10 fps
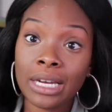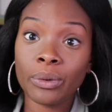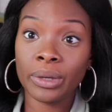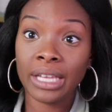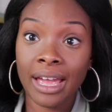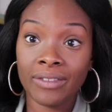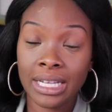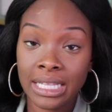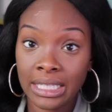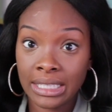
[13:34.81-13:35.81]
I don't really have
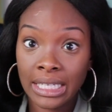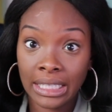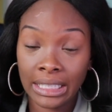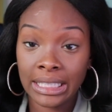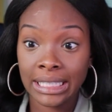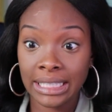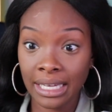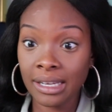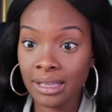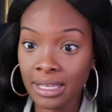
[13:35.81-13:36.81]
anything to technically
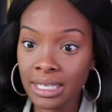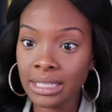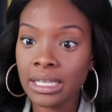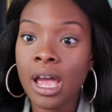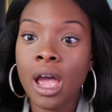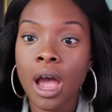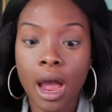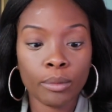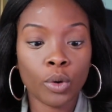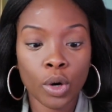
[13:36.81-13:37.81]
set this,
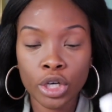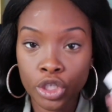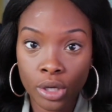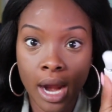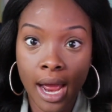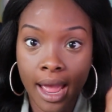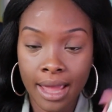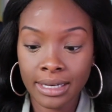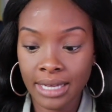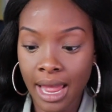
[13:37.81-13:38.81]
I'm gonna try
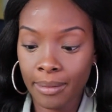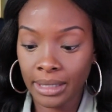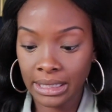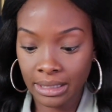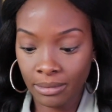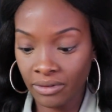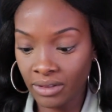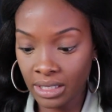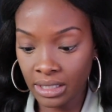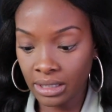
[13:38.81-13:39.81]
dabbing some
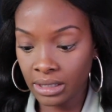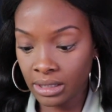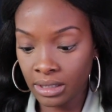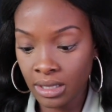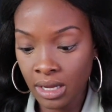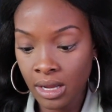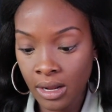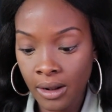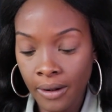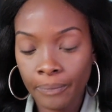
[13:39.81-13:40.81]
of this
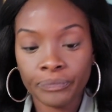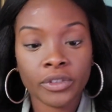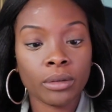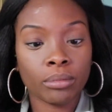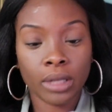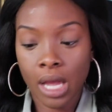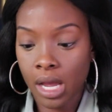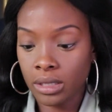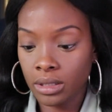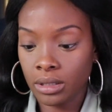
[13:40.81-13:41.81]

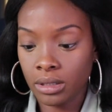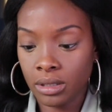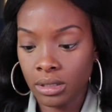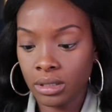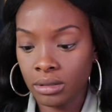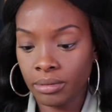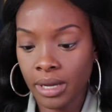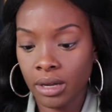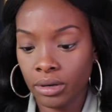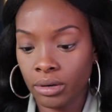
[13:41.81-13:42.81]
blocked
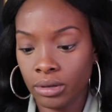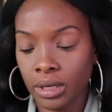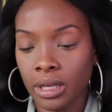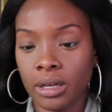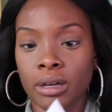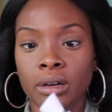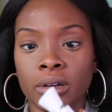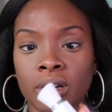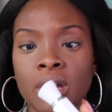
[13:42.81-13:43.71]
powder on here.